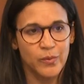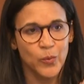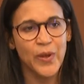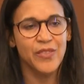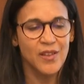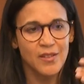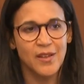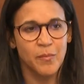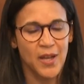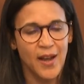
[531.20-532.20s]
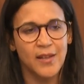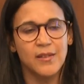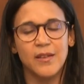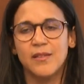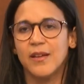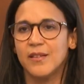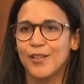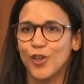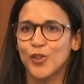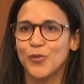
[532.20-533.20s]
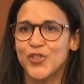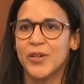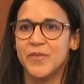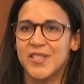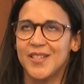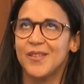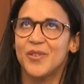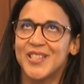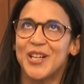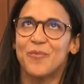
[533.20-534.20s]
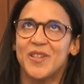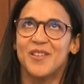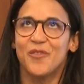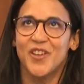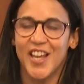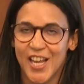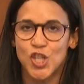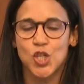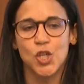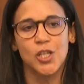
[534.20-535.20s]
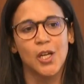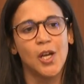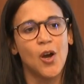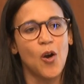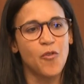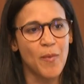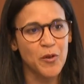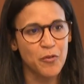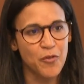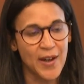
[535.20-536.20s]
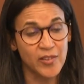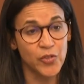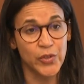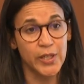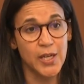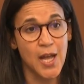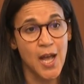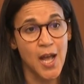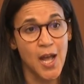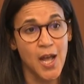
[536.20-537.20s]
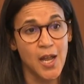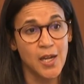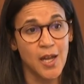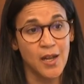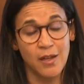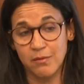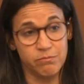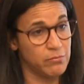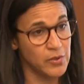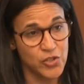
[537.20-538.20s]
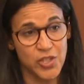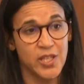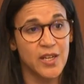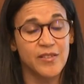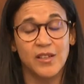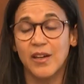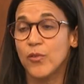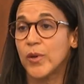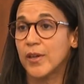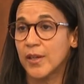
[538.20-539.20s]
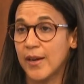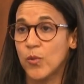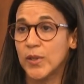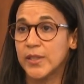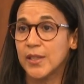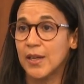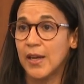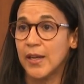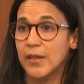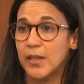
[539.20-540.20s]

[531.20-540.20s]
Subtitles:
behind this, there is a lot of servitification of manufacturing, and you see here the gradual decline